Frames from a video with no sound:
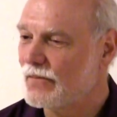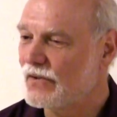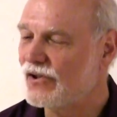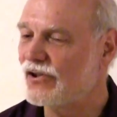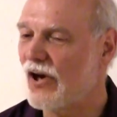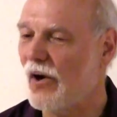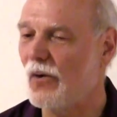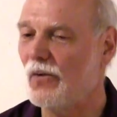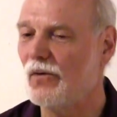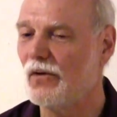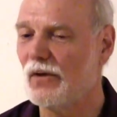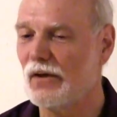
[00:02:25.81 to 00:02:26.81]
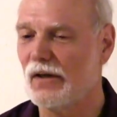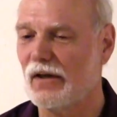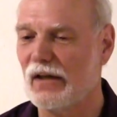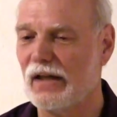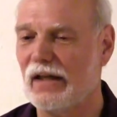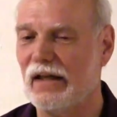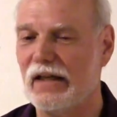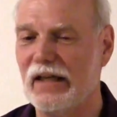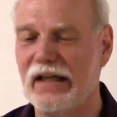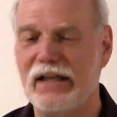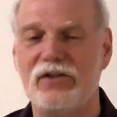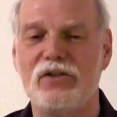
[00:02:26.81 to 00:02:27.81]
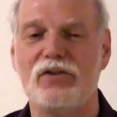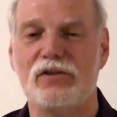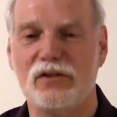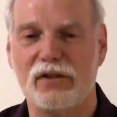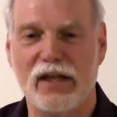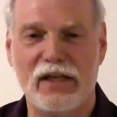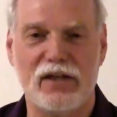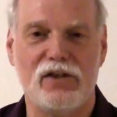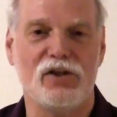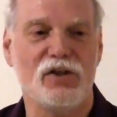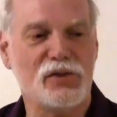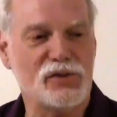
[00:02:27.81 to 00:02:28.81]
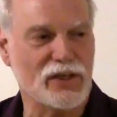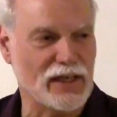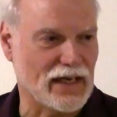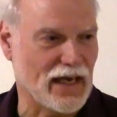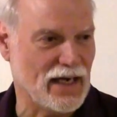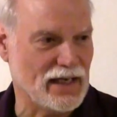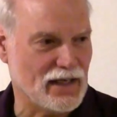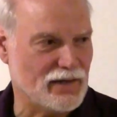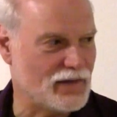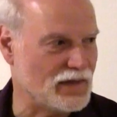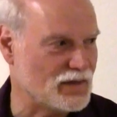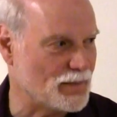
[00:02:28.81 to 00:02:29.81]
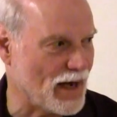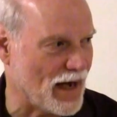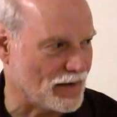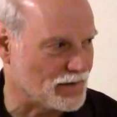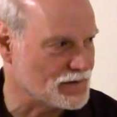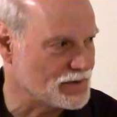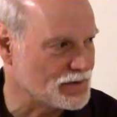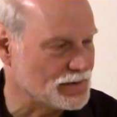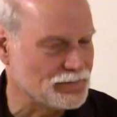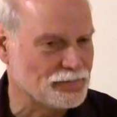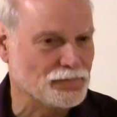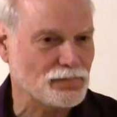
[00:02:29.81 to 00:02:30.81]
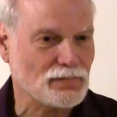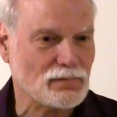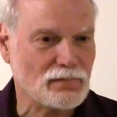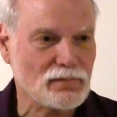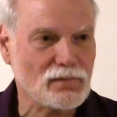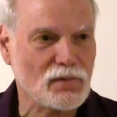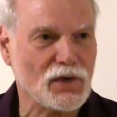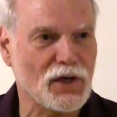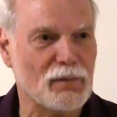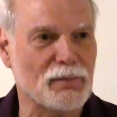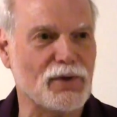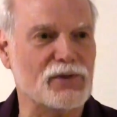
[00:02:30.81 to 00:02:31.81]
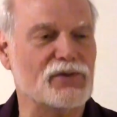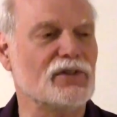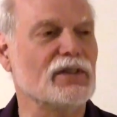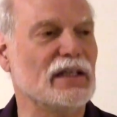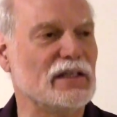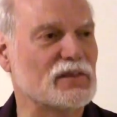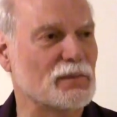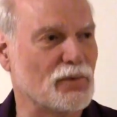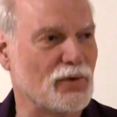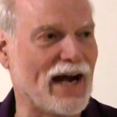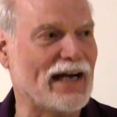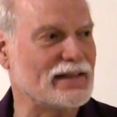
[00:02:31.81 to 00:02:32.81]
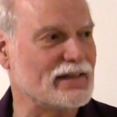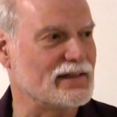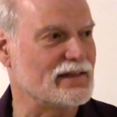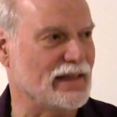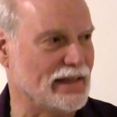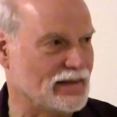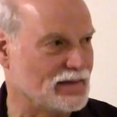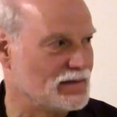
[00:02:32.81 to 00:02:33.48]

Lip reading: So in using any of these patterns, a person is practicing.